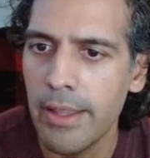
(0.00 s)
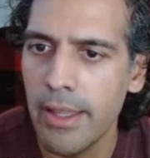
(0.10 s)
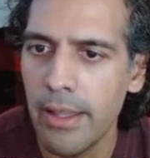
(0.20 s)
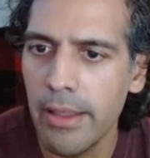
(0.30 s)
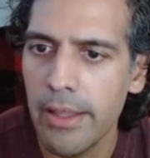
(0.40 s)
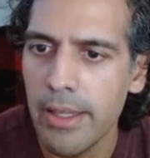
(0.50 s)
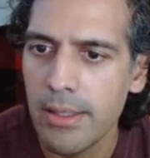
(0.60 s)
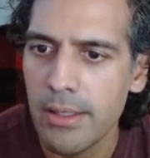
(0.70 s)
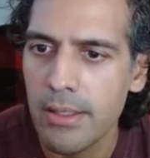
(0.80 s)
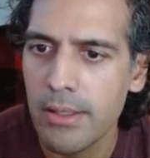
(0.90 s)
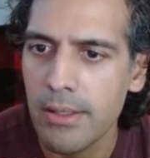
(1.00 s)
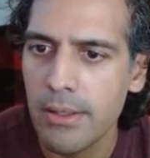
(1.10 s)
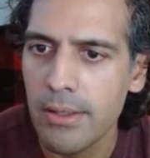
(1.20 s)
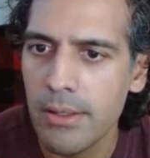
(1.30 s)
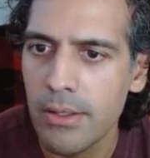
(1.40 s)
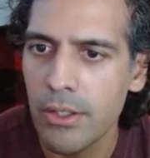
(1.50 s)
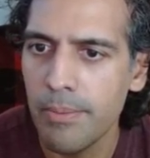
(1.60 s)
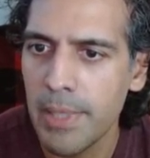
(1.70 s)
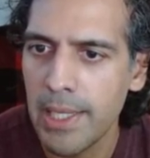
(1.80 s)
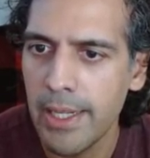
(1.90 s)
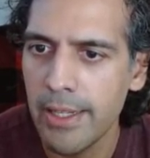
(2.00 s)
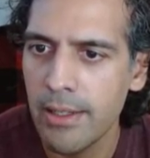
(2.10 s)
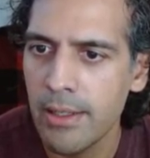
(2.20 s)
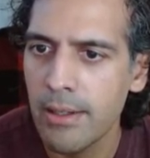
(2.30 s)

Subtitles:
And then this should be it.